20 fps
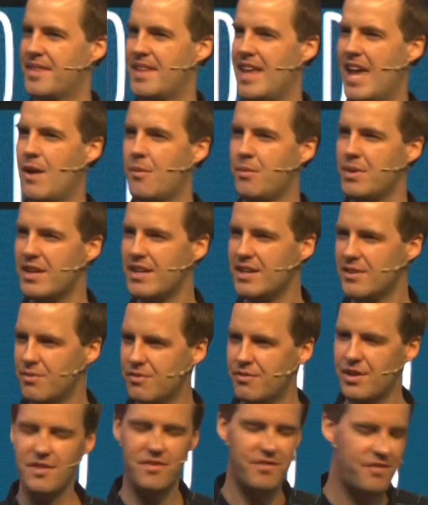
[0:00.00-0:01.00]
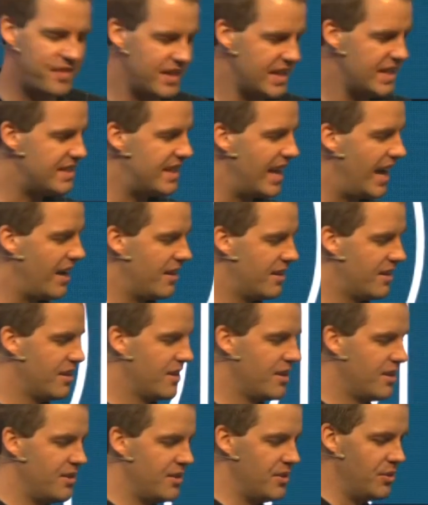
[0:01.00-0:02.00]
and we feed that
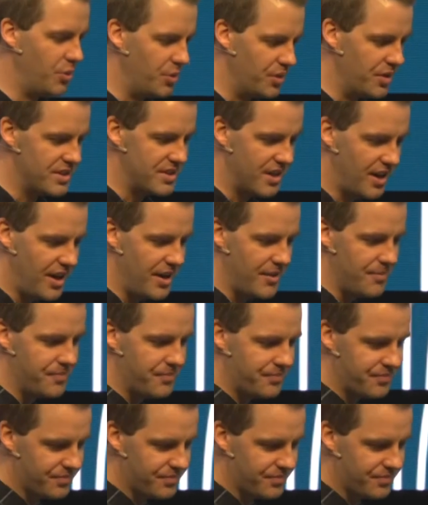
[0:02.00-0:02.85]
all the time.